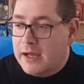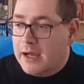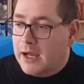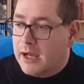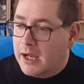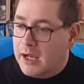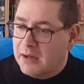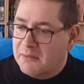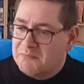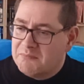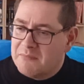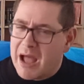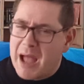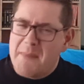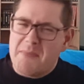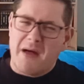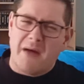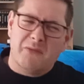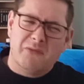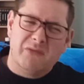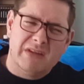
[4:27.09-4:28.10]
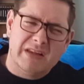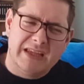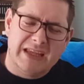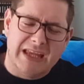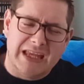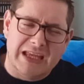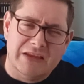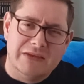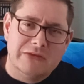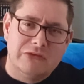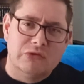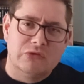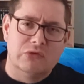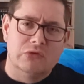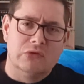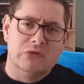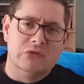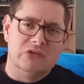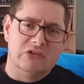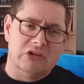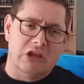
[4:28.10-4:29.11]
I'm not really
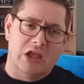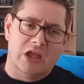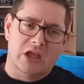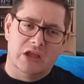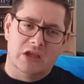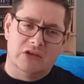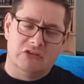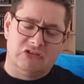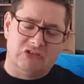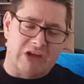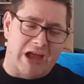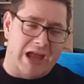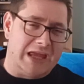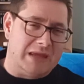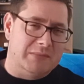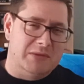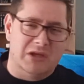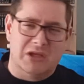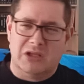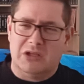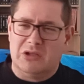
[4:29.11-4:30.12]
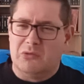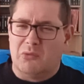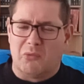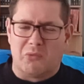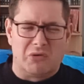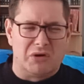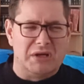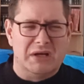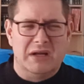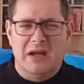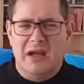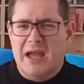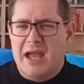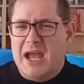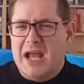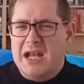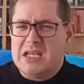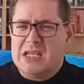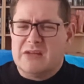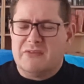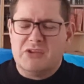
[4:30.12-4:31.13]
into Simon or
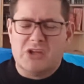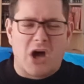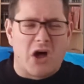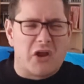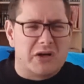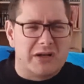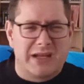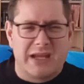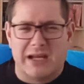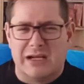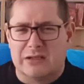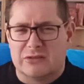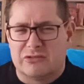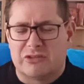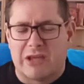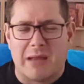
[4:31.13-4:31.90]
any of the other characters.